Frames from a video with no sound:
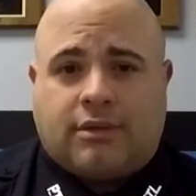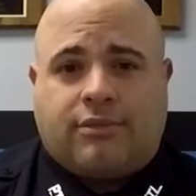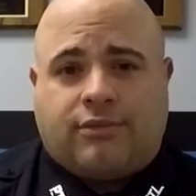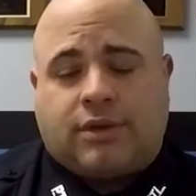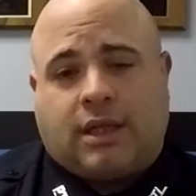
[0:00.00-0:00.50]
I
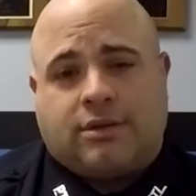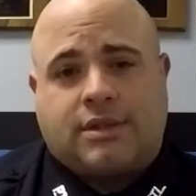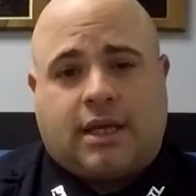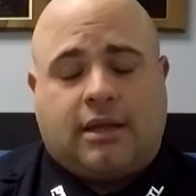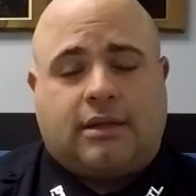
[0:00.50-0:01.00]
fully
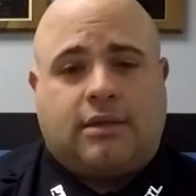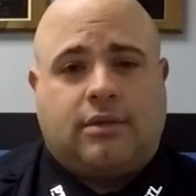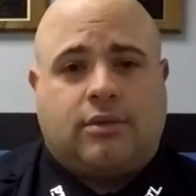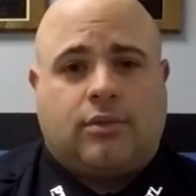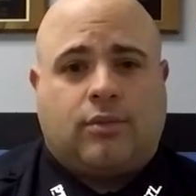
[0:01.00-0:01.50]
understand
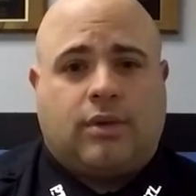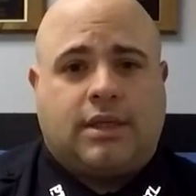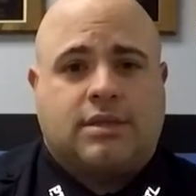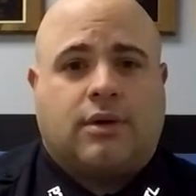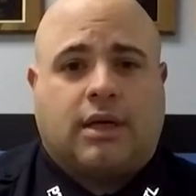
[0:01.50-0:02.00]
what
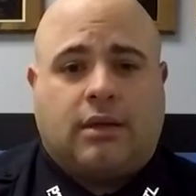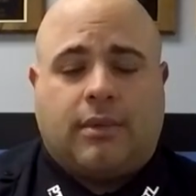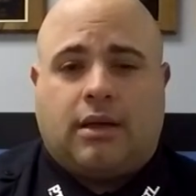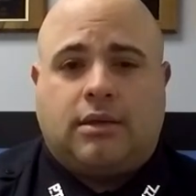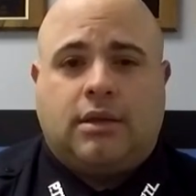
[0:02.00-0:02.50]
he's talking
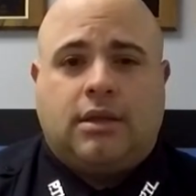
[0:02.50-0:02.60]
about.